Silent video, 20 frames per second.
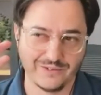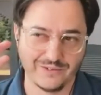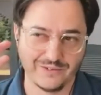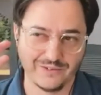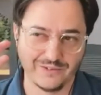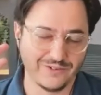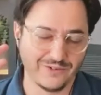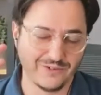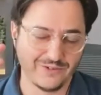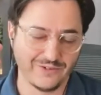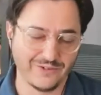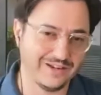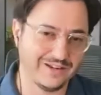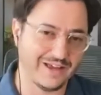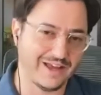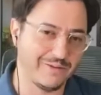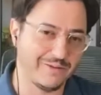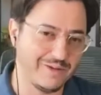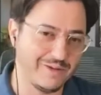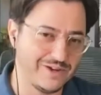creating
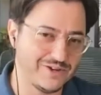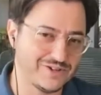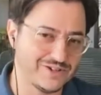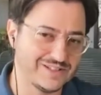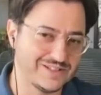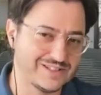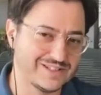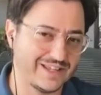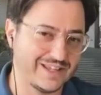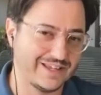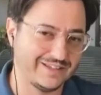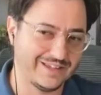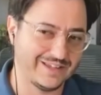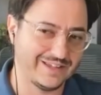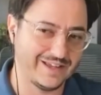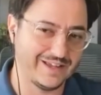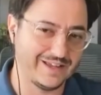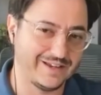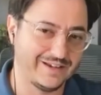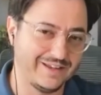animations like
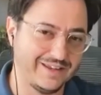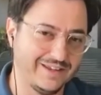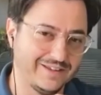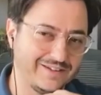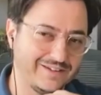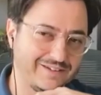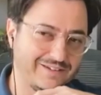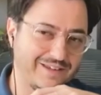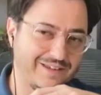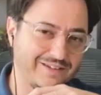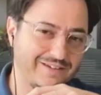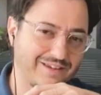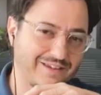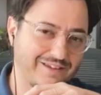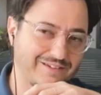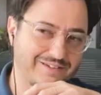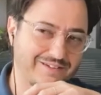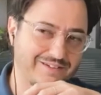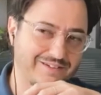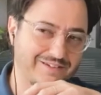that in in
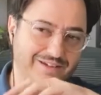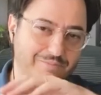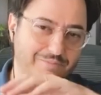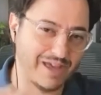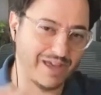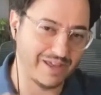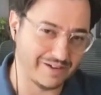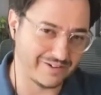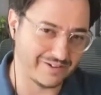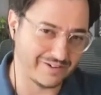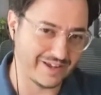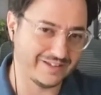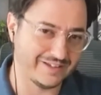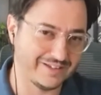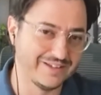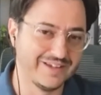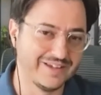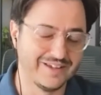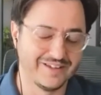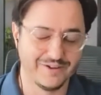in, in a banner ad
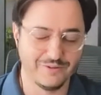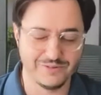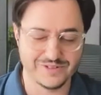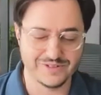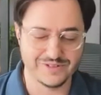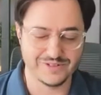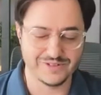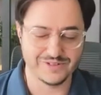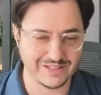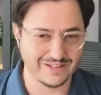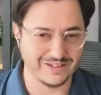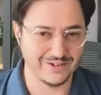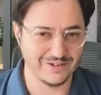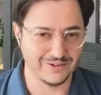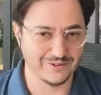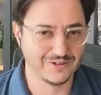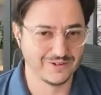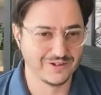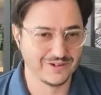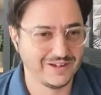was something
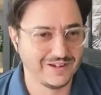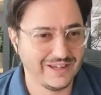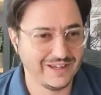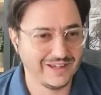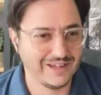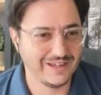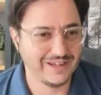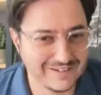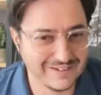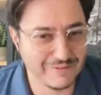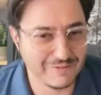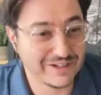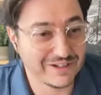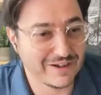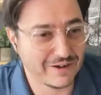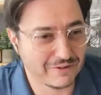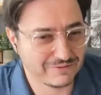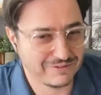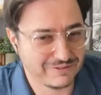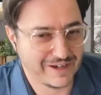new and
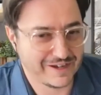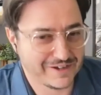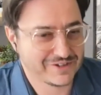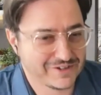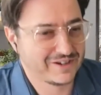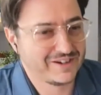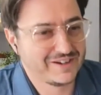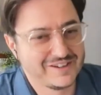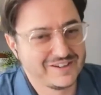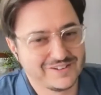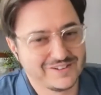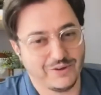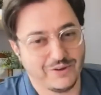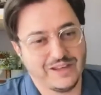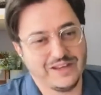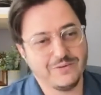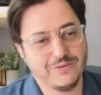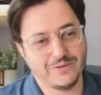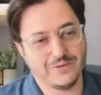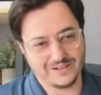without flash so
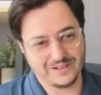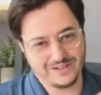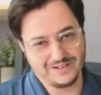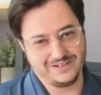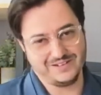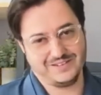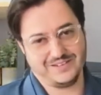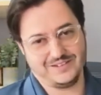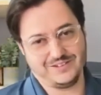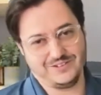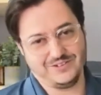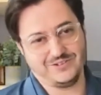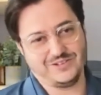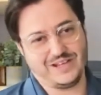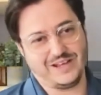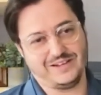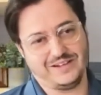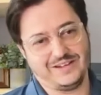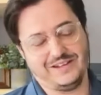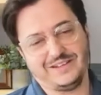anyone could could do
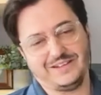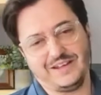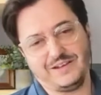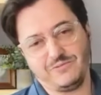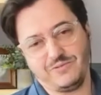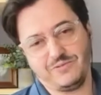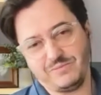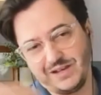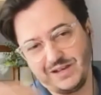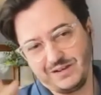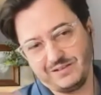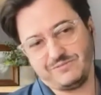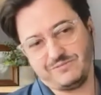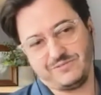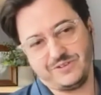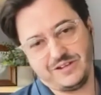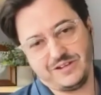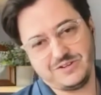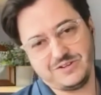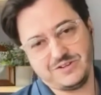that. And then we made it
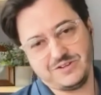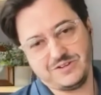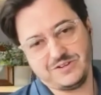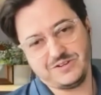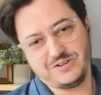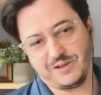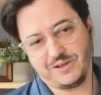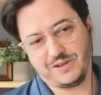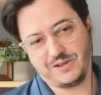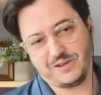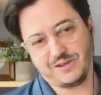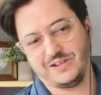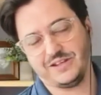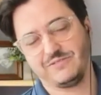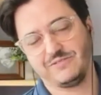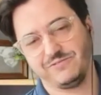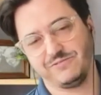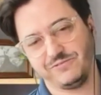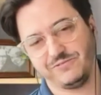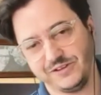really cheap,
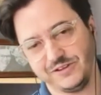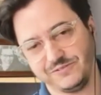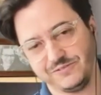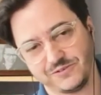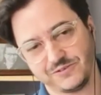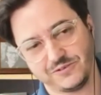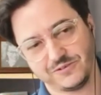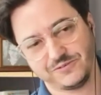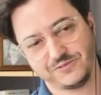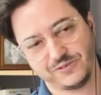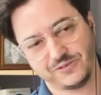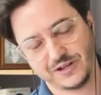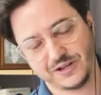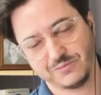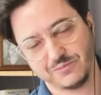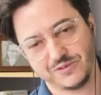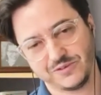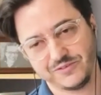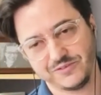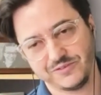actually free for for a
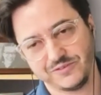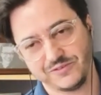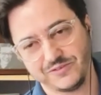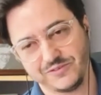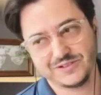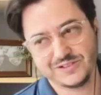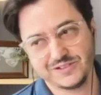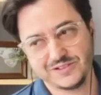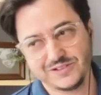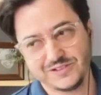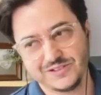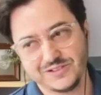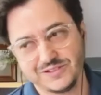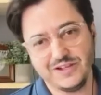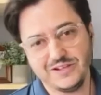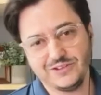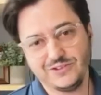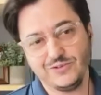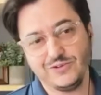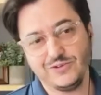number of users. And
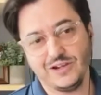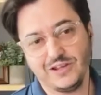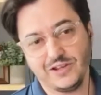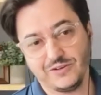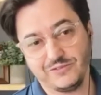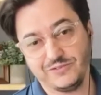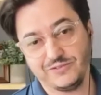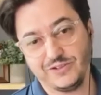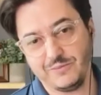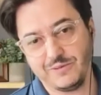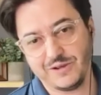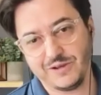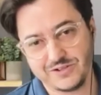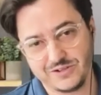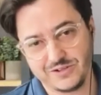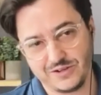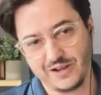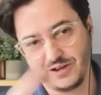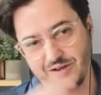actually it took a lot of time actually